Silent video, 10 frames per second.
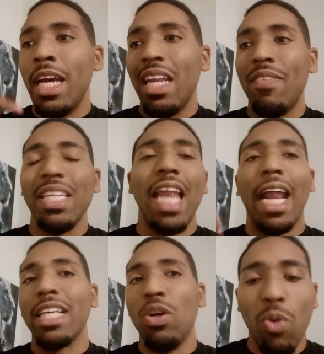And then we see,
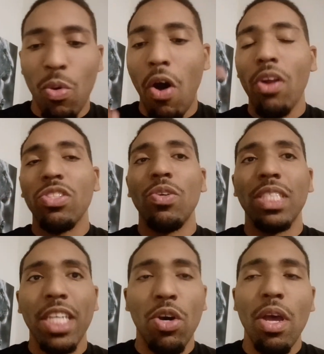like, it's going, all is going
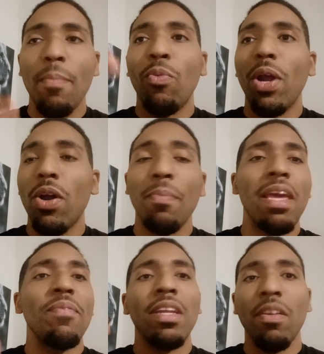to sit on him, wear him,
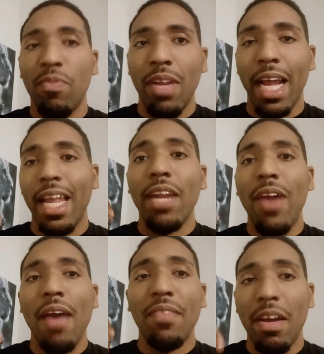even in the, like, later
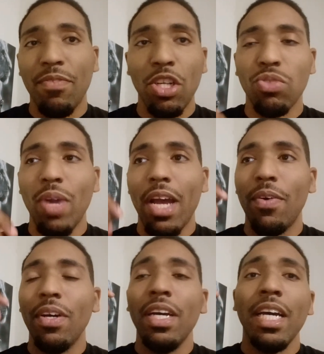half of that first
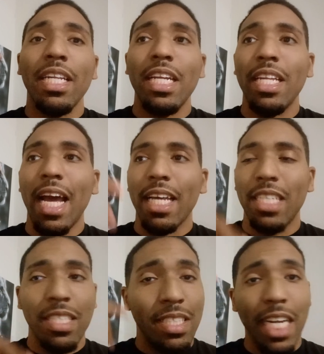round. Then, like,
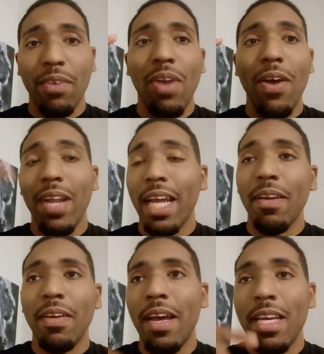second round,
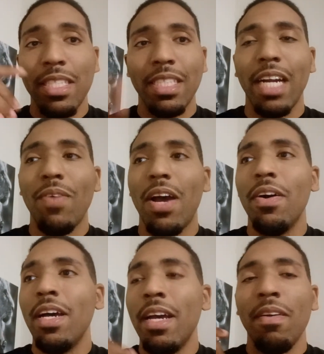be
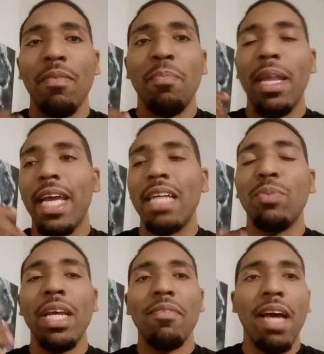able to catch
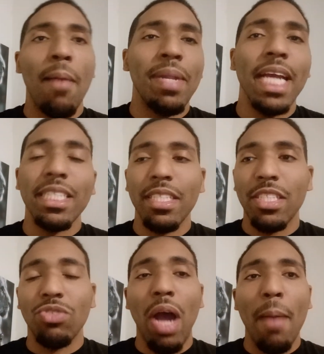him on end of
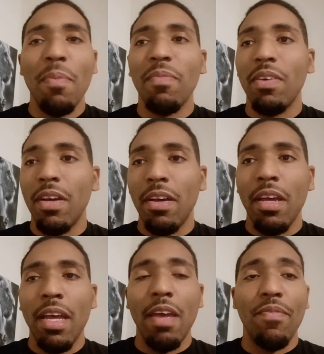combination, drop him,
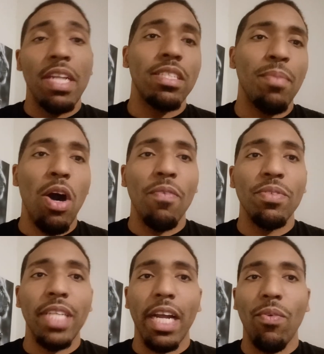and finish him
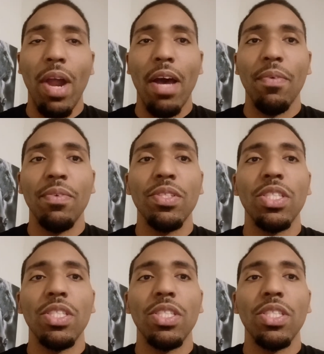off second round.